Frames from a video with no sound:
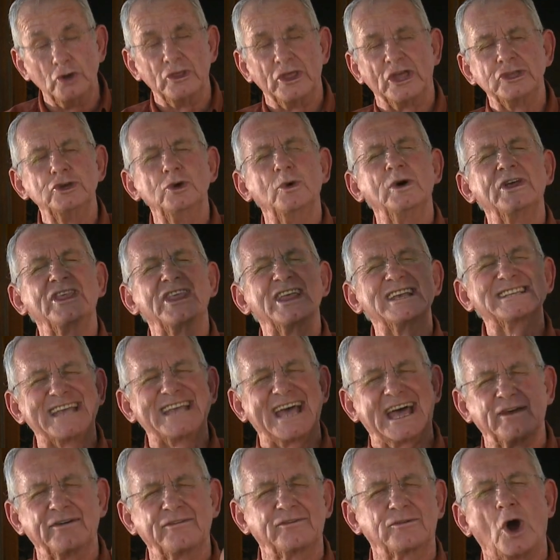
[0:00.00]
that you were the
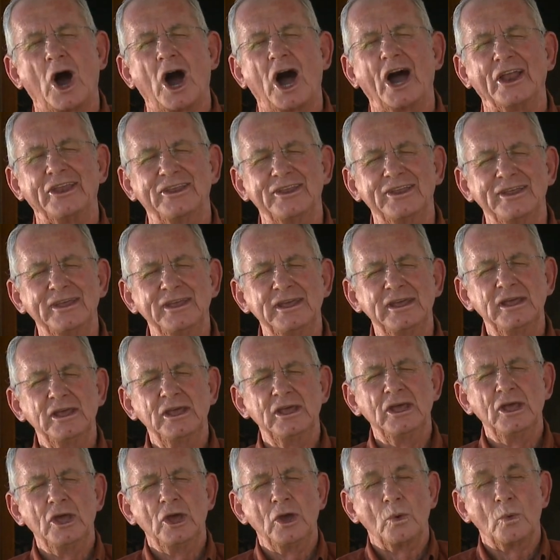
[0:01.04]
Son of God.
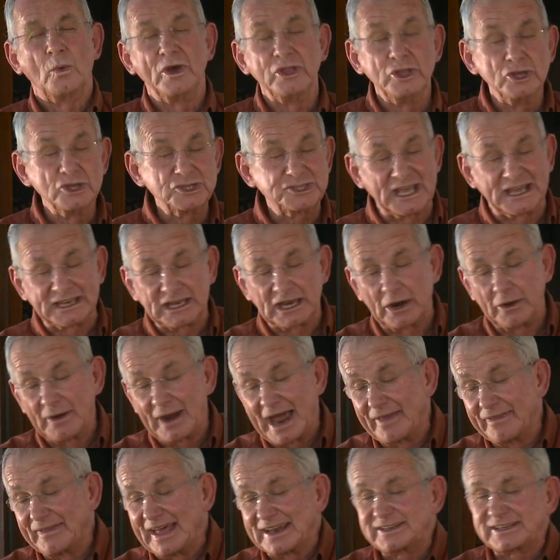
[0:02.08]
When you sat
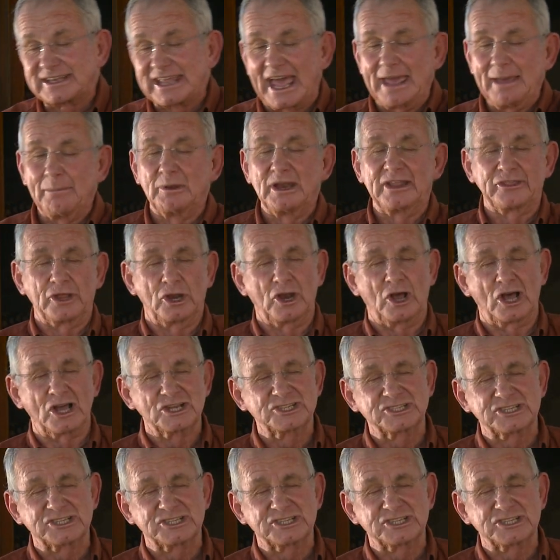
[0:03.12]
around that table at the Last